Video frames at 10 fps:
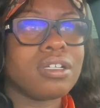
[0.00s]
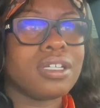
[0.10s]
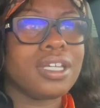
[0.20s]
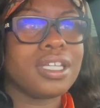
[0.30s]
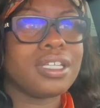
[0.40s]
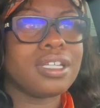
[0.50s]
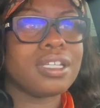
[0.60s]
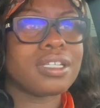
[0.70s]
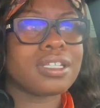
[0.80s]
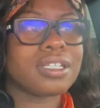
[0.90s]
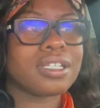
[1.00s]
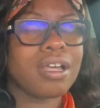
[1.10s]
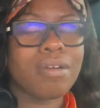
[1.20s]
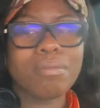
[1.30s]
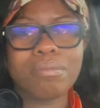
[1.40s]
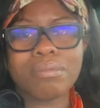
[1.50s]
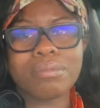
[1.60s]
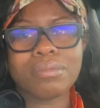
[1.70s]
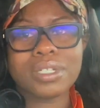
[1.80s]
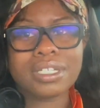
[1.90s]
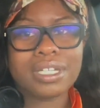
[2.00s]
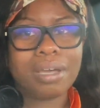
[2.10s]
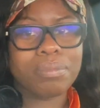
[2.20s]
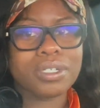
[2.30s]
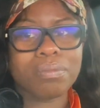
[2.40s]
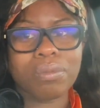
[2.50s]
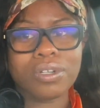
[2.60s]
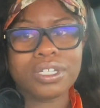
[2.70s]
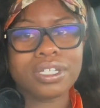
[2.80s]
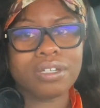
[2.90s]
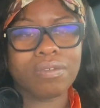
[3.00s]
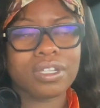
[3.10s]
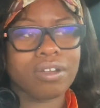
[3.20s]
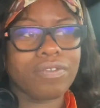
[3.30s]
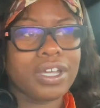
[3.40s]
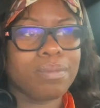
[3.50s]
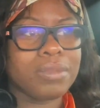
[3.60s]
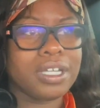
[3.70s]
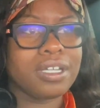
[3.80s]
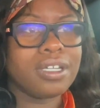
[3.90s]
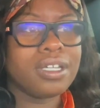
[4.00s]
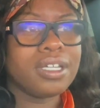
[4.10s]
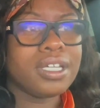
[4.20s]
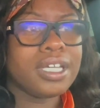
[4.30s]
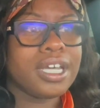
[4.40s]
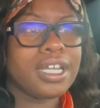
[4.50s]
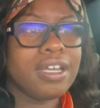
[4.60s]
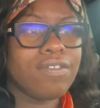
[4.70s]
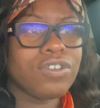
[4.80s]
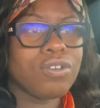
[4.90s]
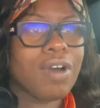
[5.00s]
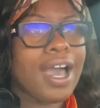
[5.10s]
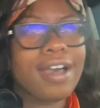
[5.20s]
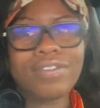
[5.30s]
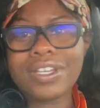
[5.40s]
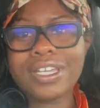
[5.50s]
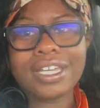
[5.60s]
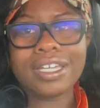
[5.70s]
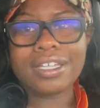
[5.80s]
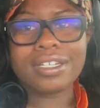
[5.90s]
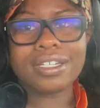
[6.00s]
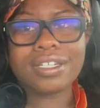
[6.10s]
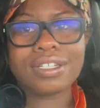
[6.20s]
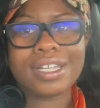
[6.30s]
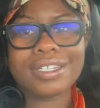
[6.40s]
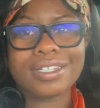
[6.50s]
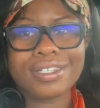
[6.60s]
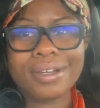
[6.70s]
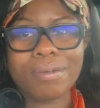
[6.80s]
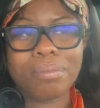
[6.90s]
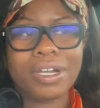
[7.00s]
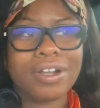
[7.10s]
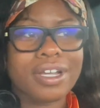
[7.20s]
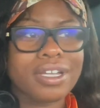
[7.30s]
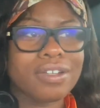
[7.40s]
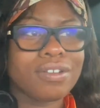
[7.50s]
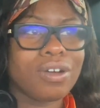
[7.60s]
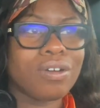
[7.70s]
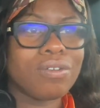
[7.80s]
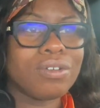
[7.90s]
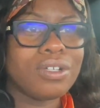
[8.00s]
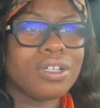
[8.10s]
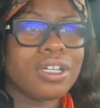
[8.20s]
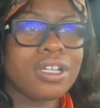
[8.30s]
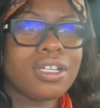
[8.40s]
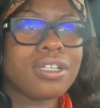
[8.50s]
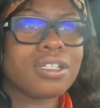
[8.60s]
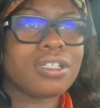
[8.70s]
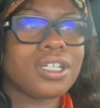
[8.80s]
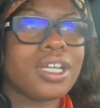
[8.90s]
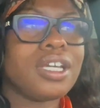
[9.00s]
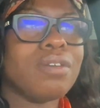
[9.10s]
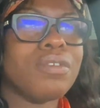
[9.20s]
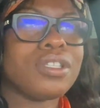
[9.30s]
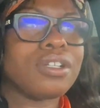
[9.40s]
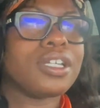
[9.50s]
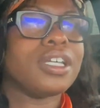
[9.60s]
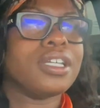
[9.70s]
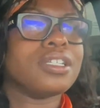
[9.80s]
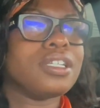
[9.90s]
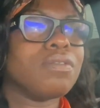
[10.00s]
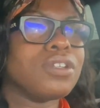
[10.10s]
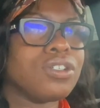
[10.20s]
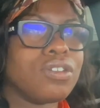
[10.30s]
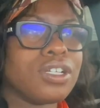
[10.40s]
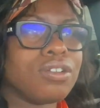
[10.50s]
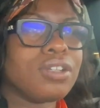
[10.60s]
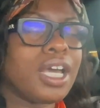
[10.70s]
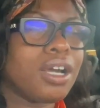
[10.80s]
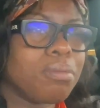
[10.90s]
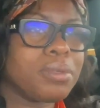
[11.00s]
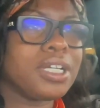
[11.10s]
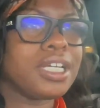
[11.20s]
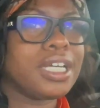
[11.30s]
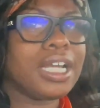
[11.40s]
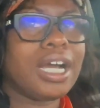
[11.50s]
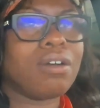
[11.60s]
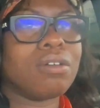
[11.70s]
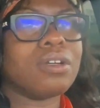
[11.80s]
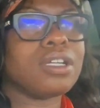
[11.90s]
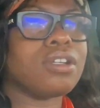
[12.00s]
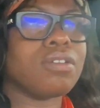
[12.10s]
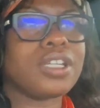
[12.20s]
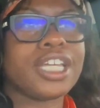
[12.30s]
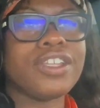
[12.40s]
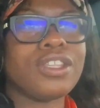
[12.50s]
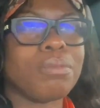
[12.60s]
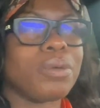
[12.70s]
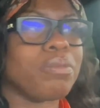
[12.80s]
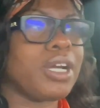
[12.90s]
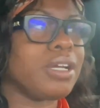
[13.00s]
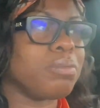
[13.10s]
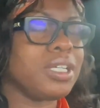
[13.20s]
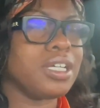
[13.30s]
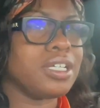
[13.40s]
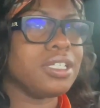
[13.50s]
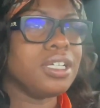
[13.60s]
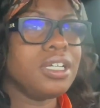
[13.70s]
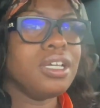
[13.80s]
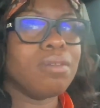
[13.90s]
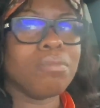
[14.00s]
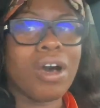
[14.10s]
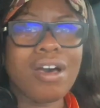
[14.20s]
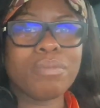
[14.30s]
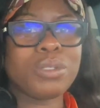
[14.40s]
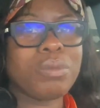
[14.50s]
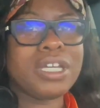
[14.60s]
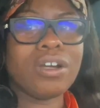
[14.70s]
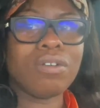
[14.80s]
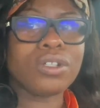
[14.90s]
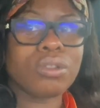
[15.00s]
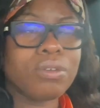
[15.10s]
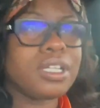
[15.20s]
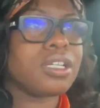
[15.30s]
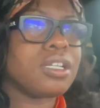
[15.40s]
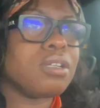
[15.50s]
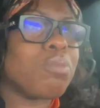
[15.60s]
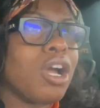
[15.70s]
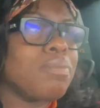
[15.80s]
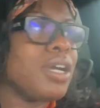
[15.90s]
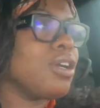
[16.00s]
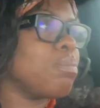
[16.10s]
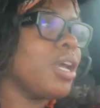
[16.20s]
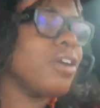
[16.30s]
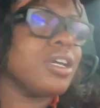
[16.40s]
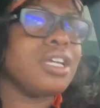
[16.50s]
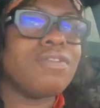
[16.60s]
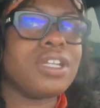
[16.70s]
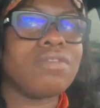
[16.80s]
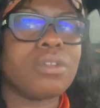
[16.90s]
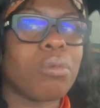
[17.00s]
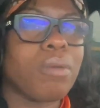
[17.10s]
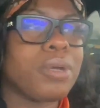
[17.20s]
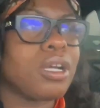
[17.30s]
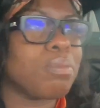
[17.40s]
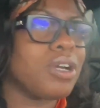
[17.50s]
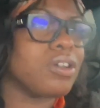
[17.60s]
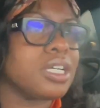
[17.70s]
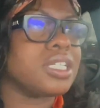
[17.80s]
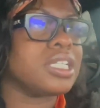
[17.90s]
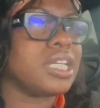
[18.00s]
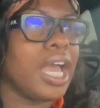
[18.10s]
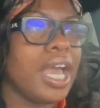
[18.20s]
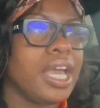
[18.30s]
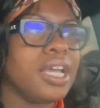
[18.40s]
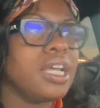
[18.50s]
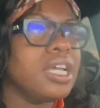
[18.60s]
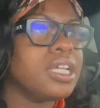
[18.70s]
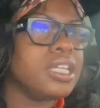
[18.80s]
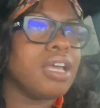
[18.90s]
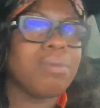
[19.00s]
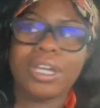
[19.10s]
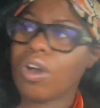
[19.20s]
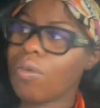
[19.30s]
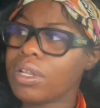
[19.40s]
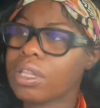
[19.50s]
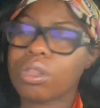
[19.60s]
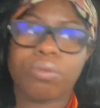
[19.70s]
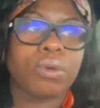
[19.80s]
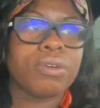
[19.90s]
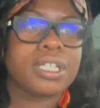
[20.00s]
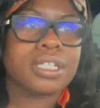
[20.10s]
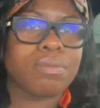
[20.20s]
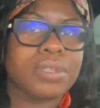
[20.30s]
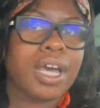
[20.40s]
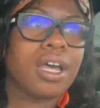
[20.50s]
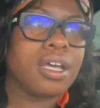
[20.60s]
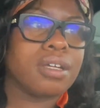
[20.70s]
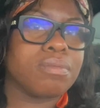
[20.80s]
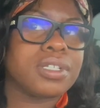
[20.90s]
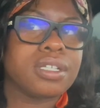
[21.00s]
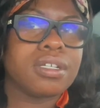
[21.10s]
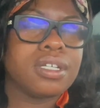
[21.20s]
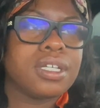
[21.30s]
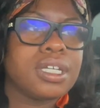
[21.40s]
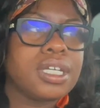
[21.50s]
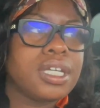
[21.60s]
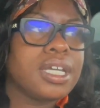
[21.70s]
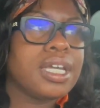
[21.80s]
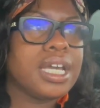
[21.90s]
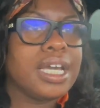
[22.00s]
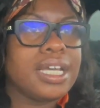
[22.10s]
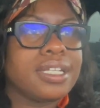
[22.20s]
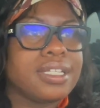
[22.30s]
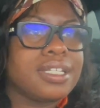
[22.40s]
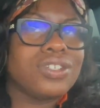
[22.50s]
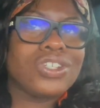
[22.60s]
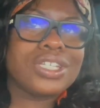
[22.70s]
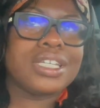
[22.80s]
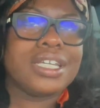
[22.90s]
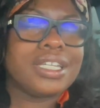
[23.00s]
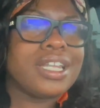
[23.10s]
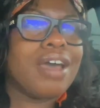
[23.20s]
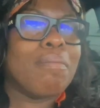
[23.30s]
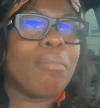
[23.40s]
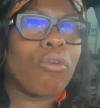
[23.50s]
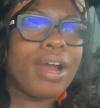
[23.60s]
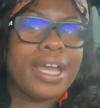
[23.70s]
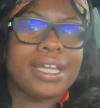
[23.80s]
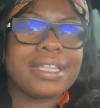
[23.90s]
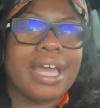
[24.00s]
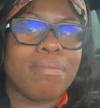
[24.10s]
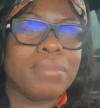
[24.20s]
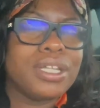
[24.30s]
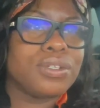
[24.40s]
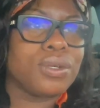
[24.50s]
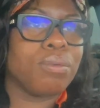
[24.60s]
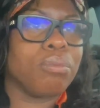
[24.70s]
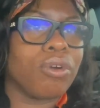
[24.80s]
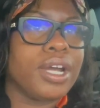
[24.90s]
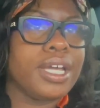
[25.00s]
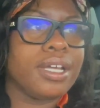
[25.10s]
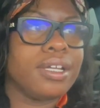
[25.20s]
get some type of support system with your family. And if you have a kid that's a single parent, you know, check in with your kids. See what you could do to help your kid out, you know, to give them a break because moms be going through it. The primary parent, even if the primary parent is a dad, they be going through it sometimes. And to just get that break, that mental break,